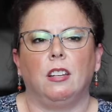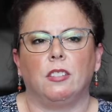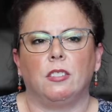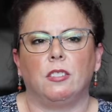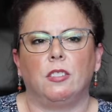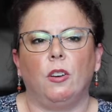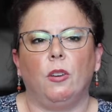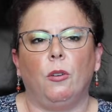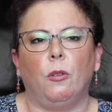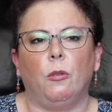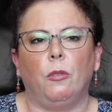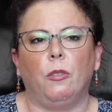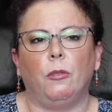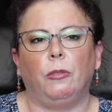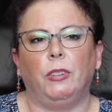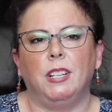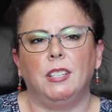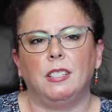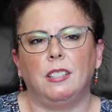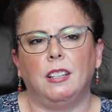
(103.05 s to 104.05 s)
So the
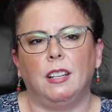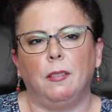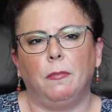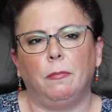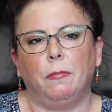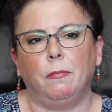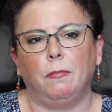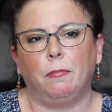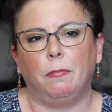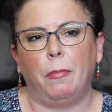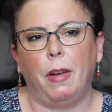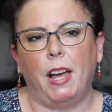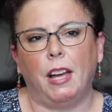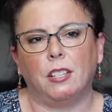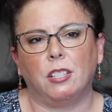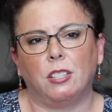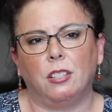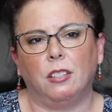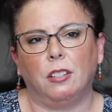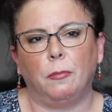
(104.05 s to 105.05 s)
reason I'm
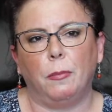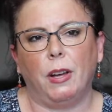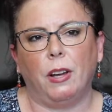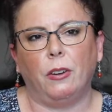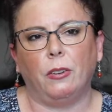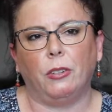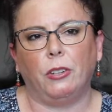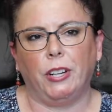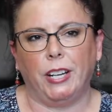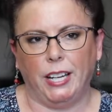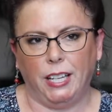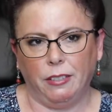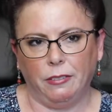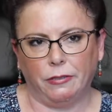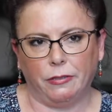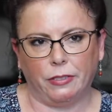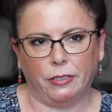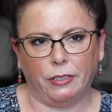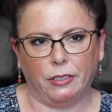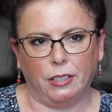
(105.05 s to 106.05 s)
passionate about
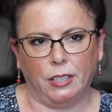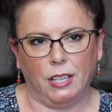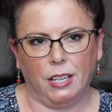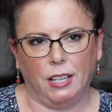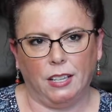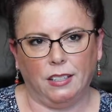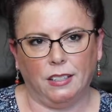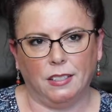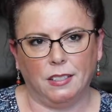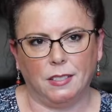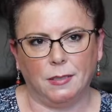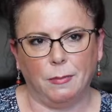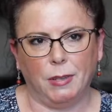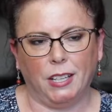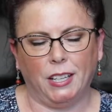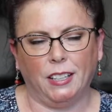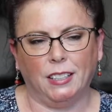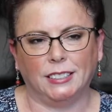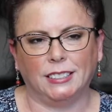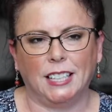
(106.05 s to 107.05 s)
grief is
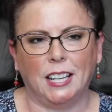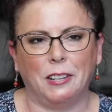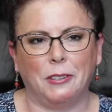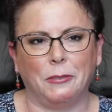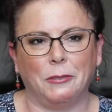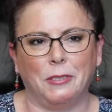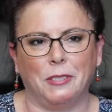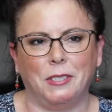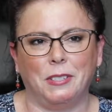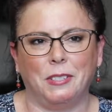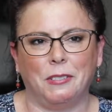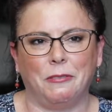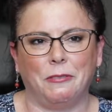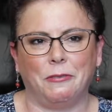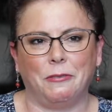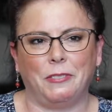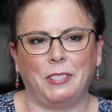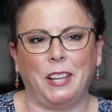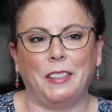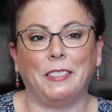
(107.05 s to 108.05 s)
because I was
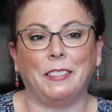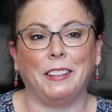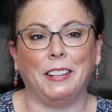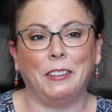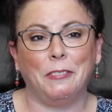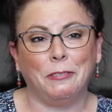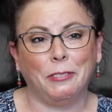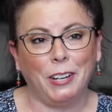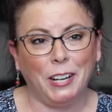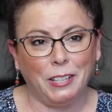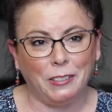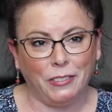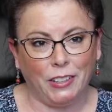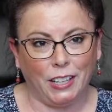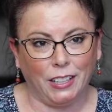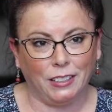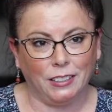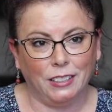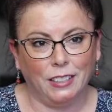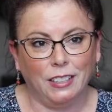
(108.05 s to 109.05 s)
deathly afraid of
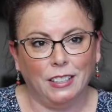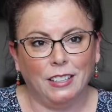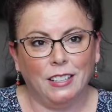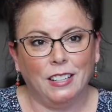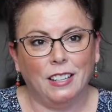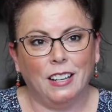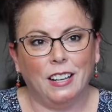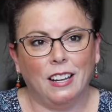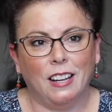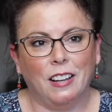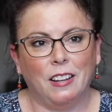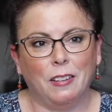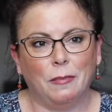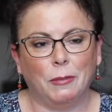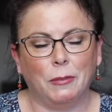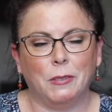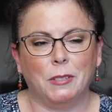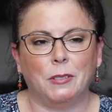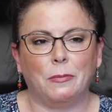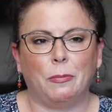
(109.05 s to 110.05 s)
it. It
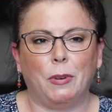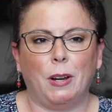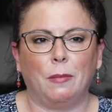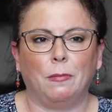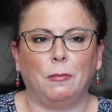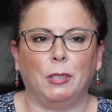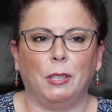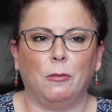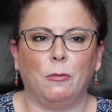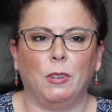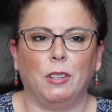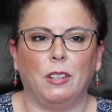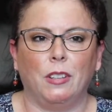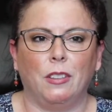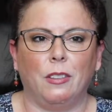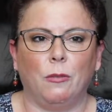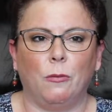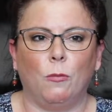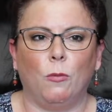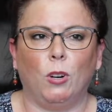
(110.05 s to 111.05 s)
was probably one of
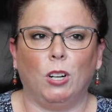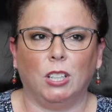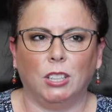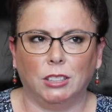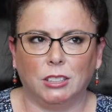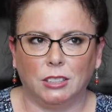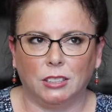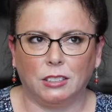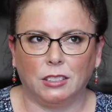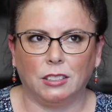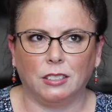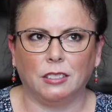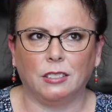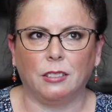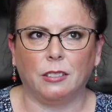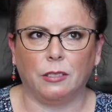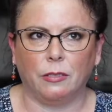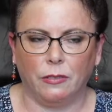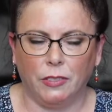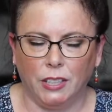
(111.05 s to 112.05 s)
the worst
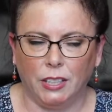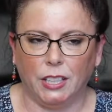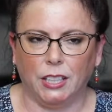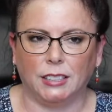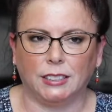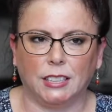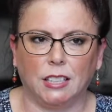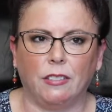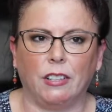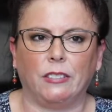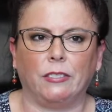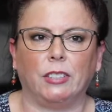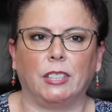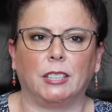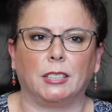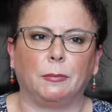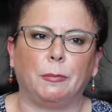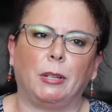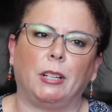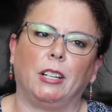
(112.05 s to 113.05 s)
feelings I've ever
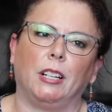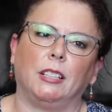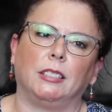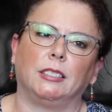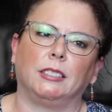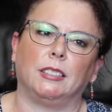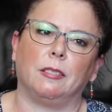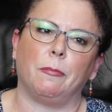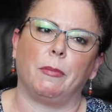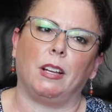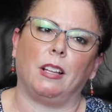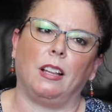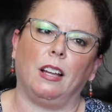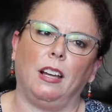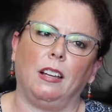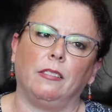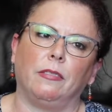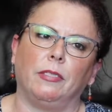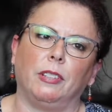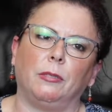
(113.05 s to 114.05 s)
experienced in my
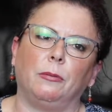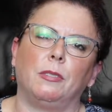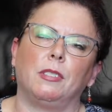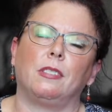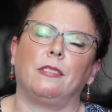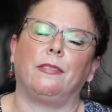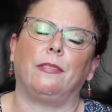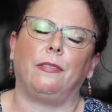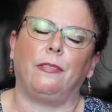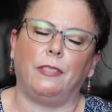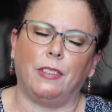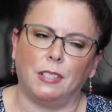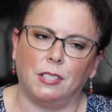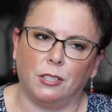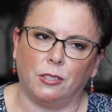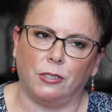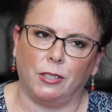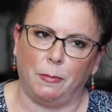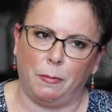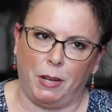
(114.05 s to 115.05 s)
life. It was
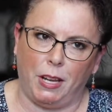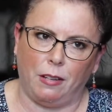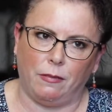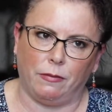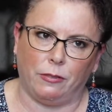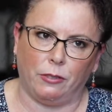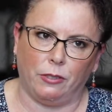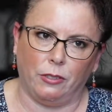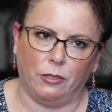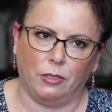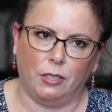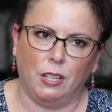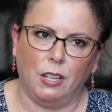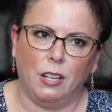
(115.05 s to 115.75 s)
physically painful.